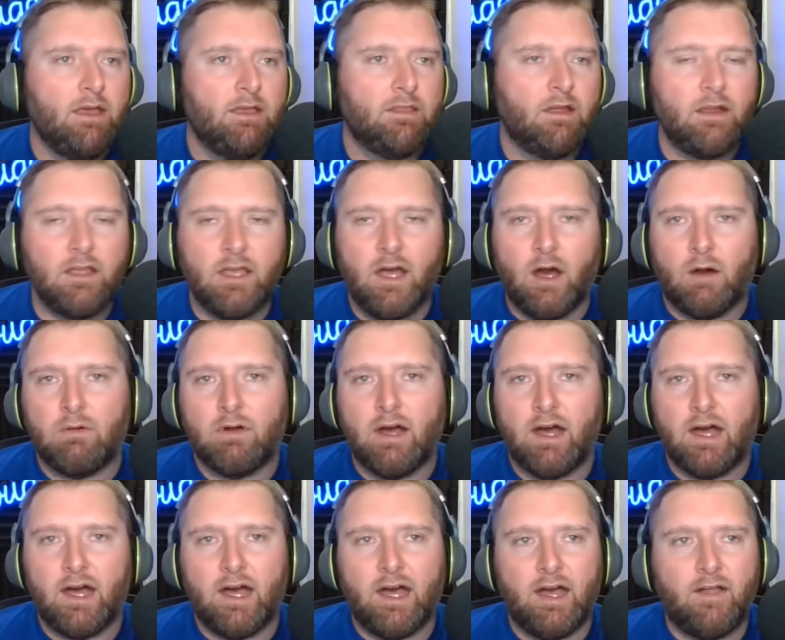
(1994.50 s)
there you
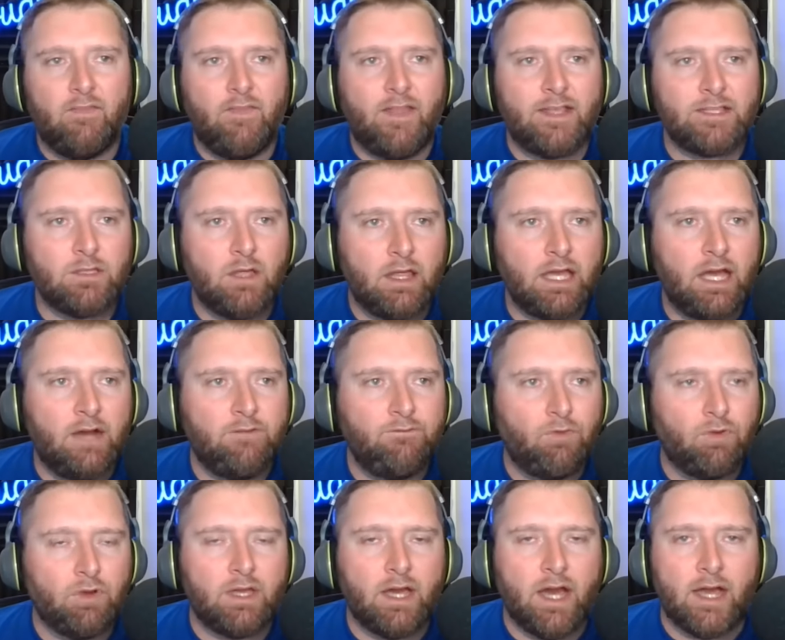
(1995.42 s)
go. That's all I got
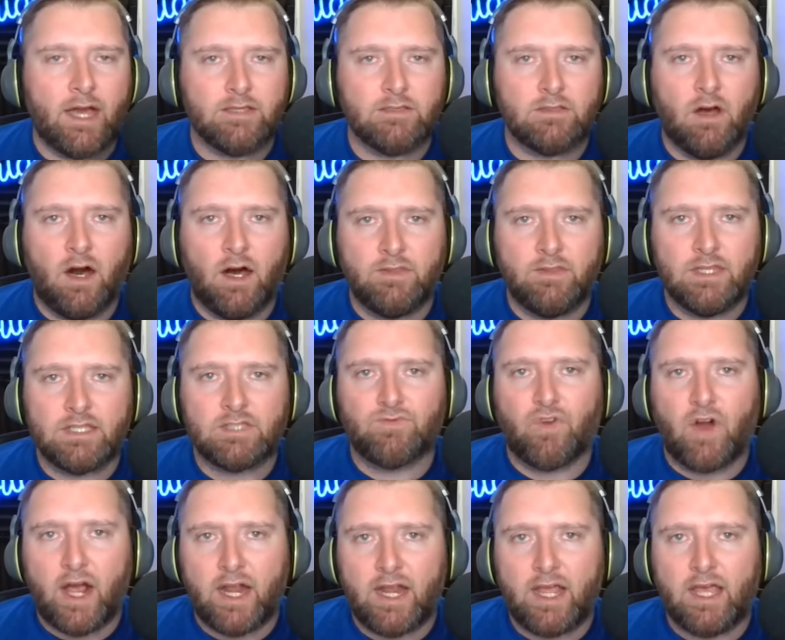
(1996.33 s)
for you guys on this
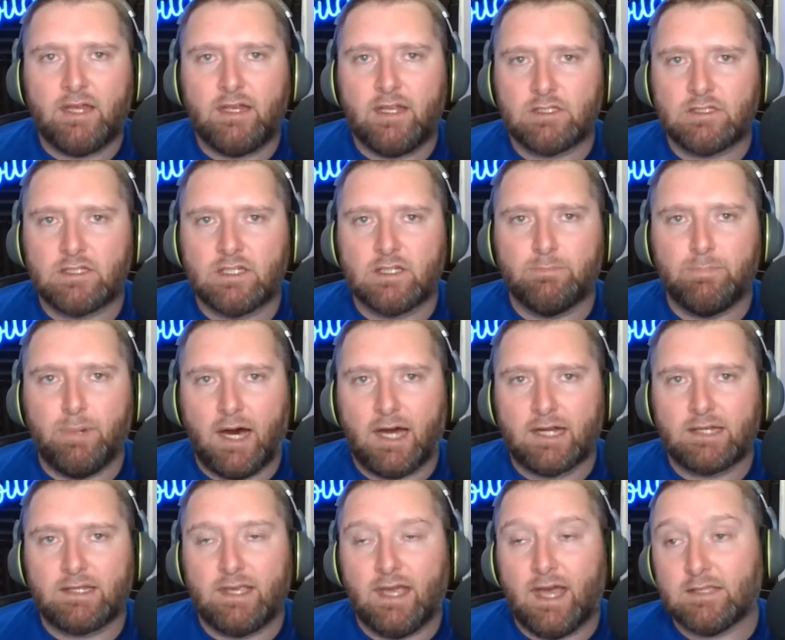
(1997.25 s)
Friday edition of the
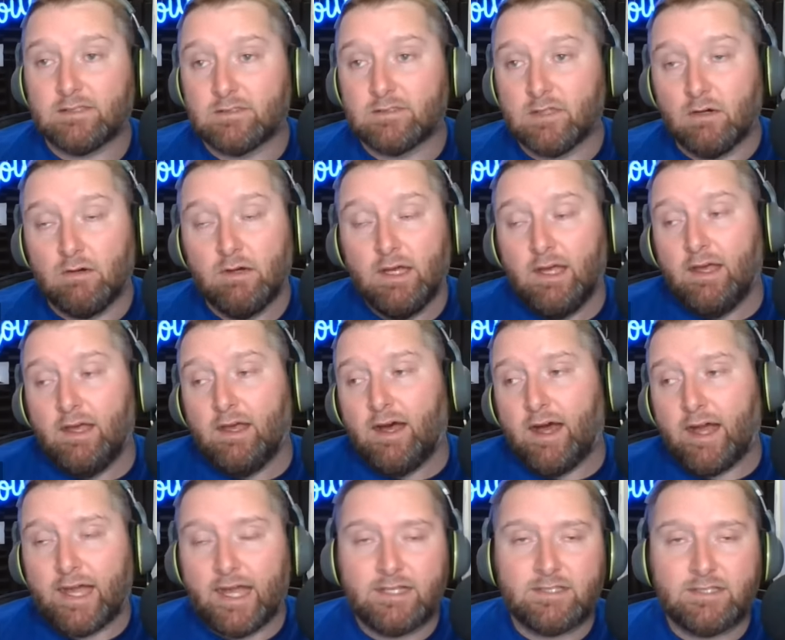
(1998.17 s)
podcast. So
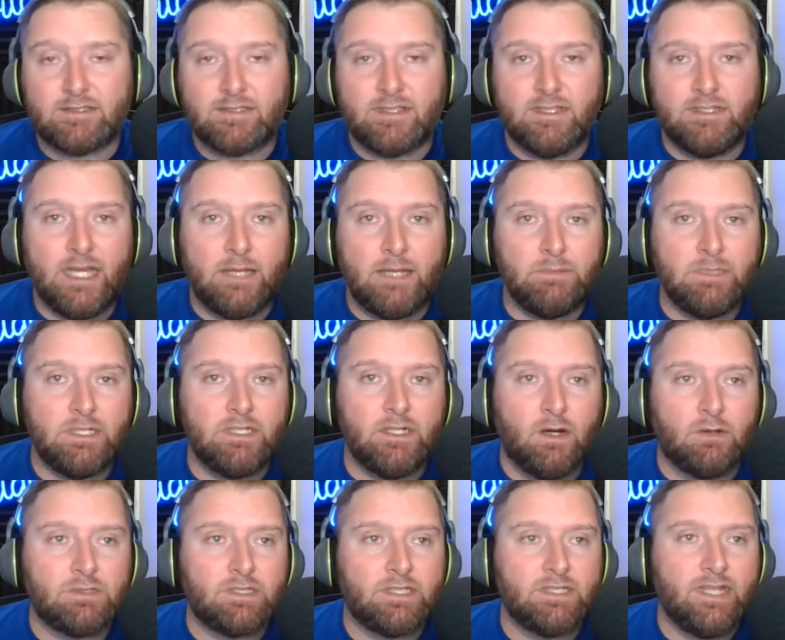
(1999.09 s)
I guess the name to
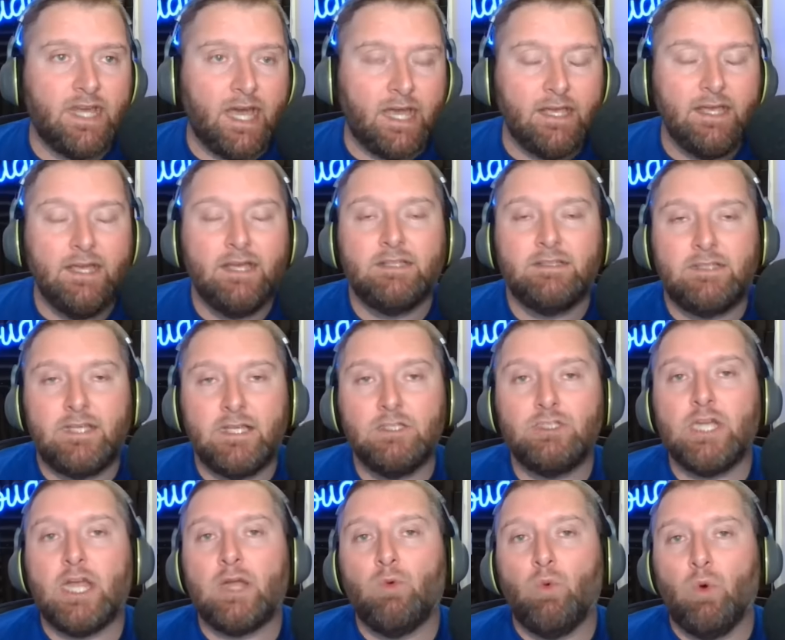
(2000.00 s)
know today,
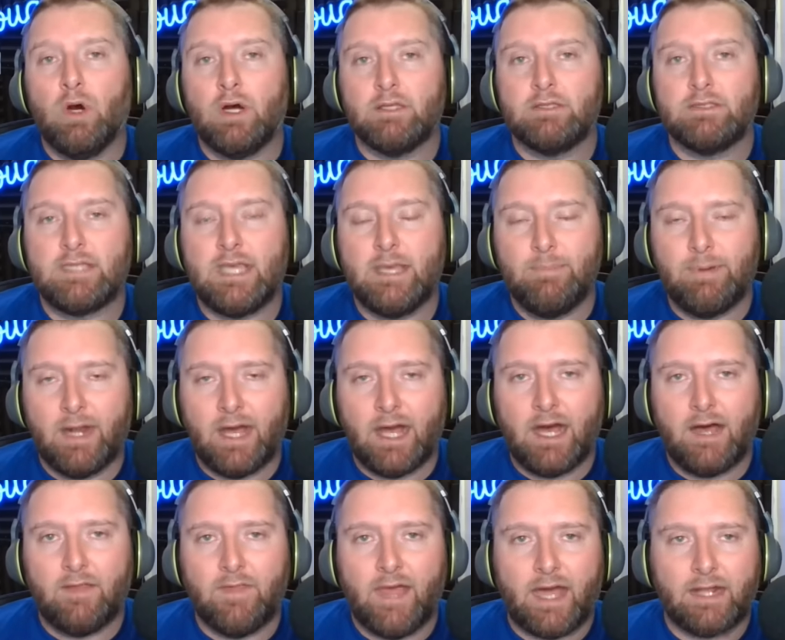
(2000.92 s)
TJ Woods, keep an eye
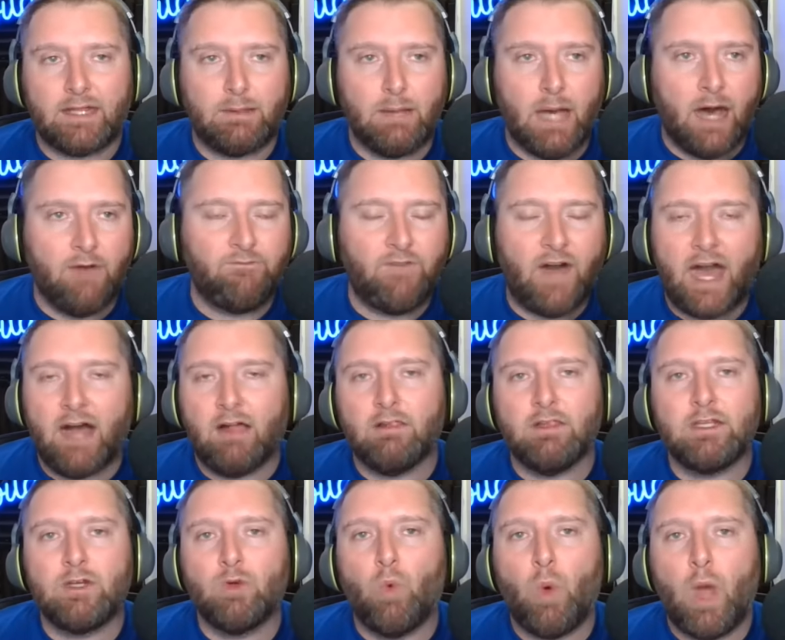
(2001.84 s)
on that.
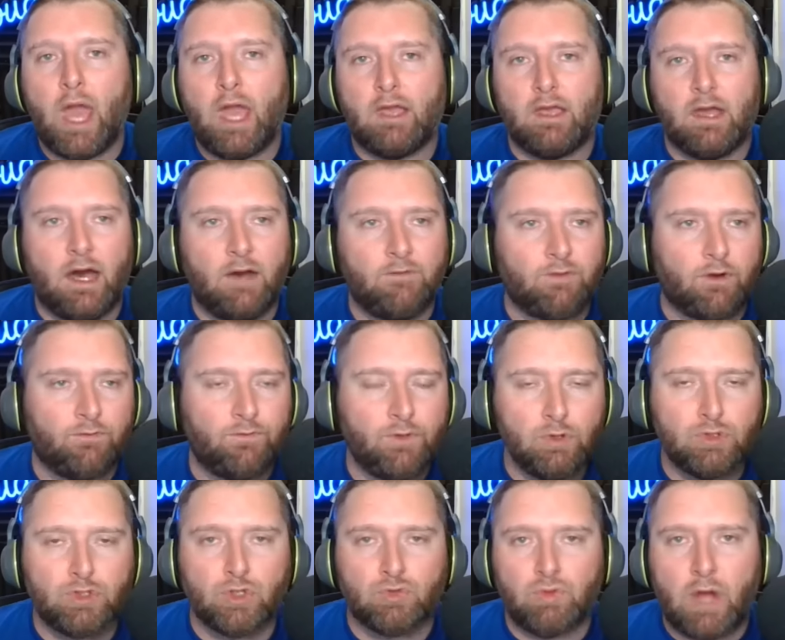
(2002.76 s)
File it away for
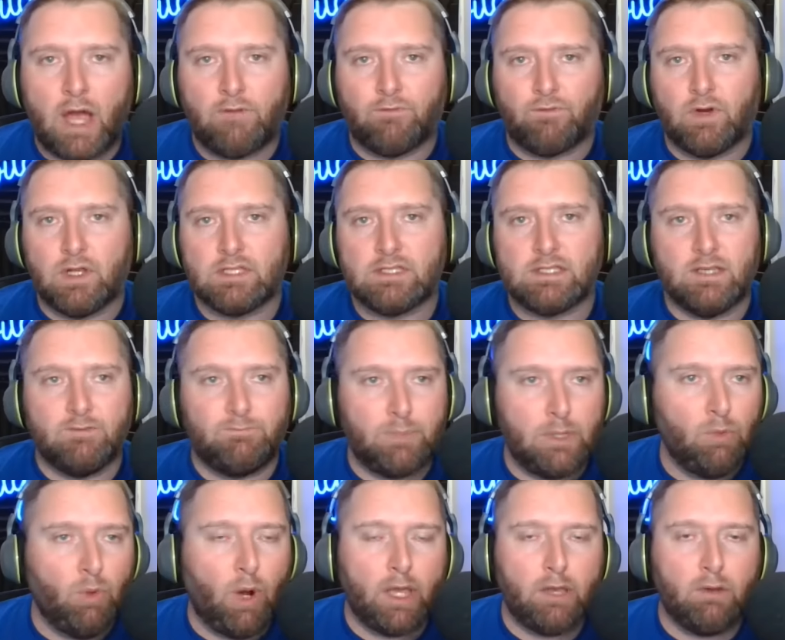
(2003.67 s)
future reference. If
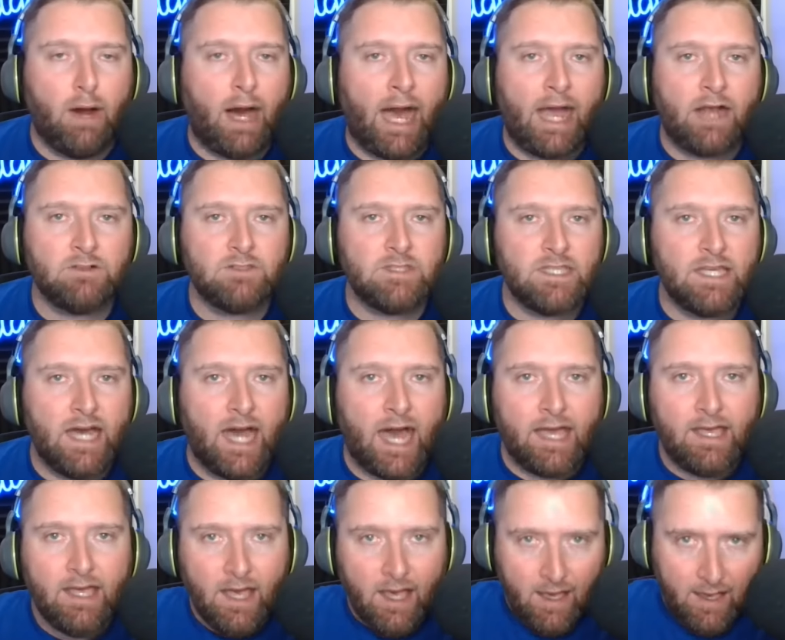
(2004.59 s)
BYU hires the
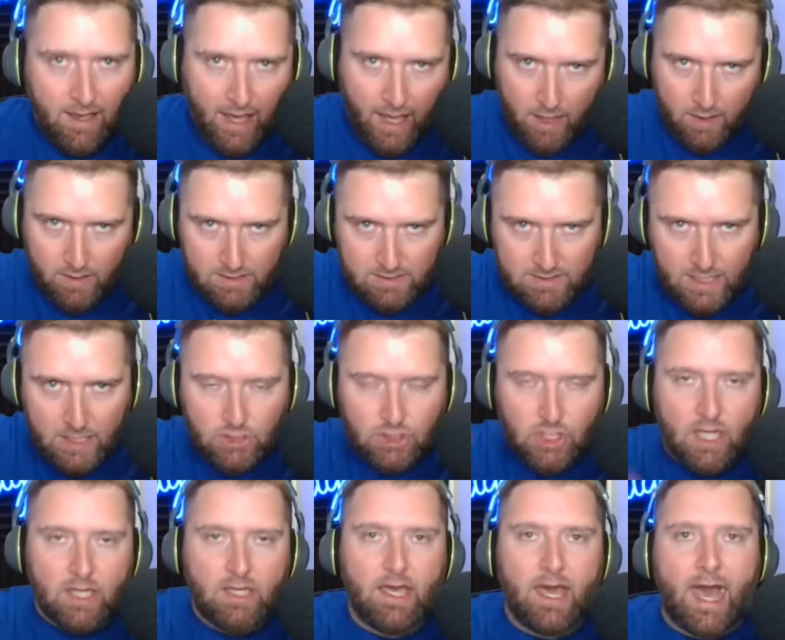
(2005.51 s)
guy, hey, you can say
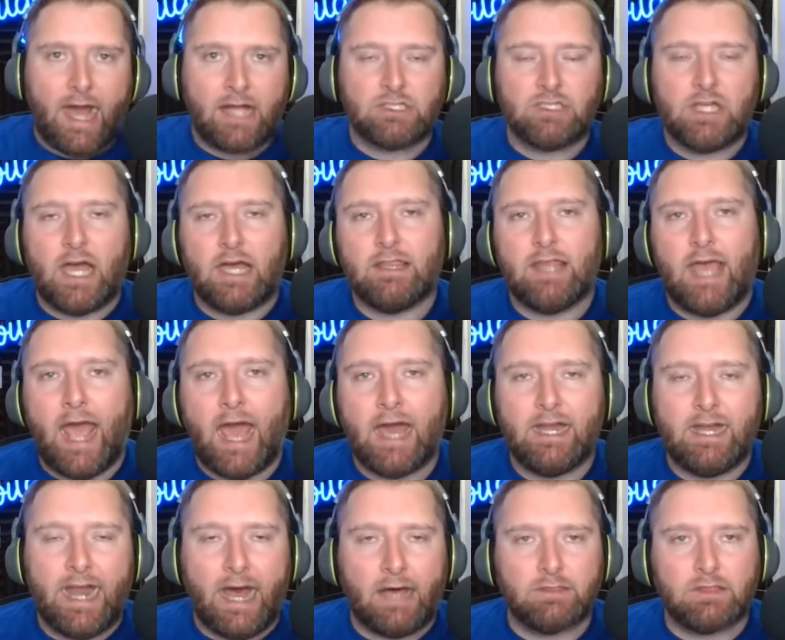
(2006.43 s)
Jake Hatch had
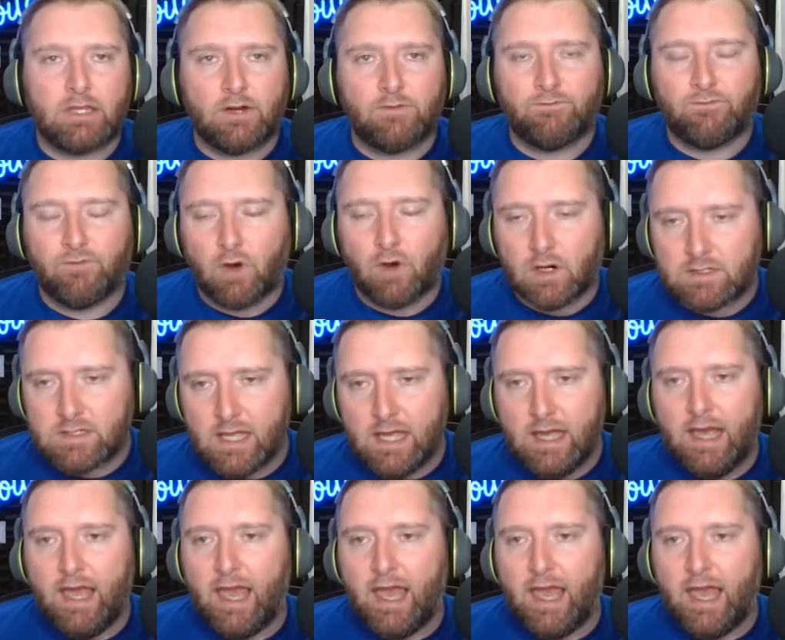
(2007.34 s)
it out there first.